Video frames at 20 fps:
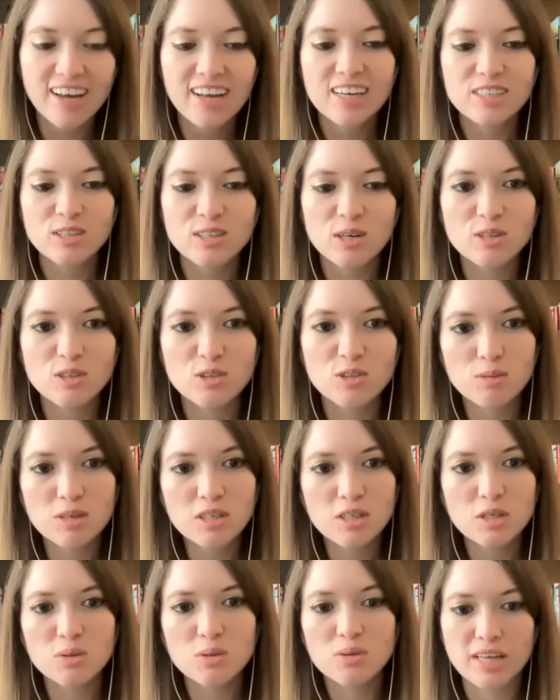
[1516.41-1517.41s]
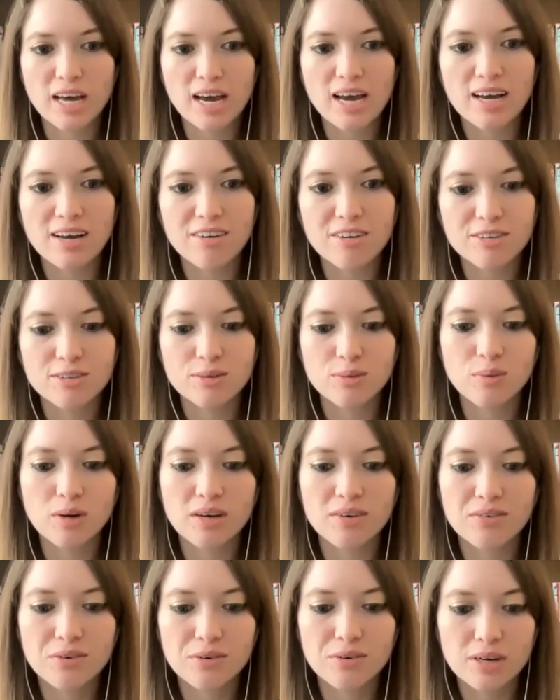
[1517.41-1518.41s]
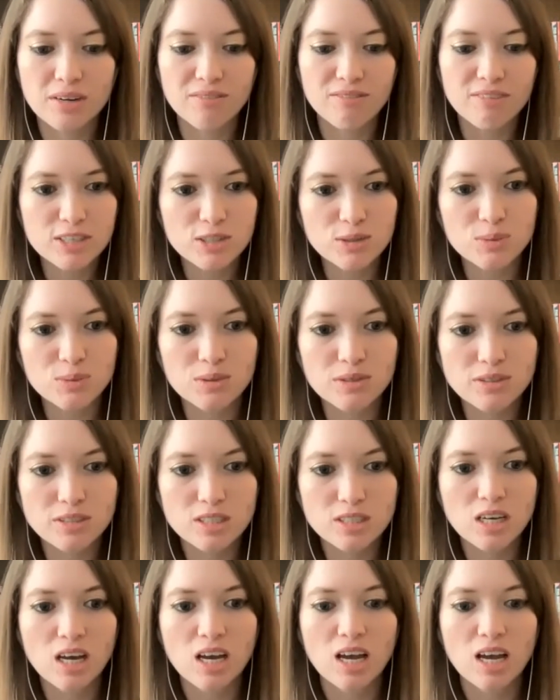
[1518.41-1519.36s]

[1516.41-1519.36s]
So I was familiar with that as a way of creating visuals.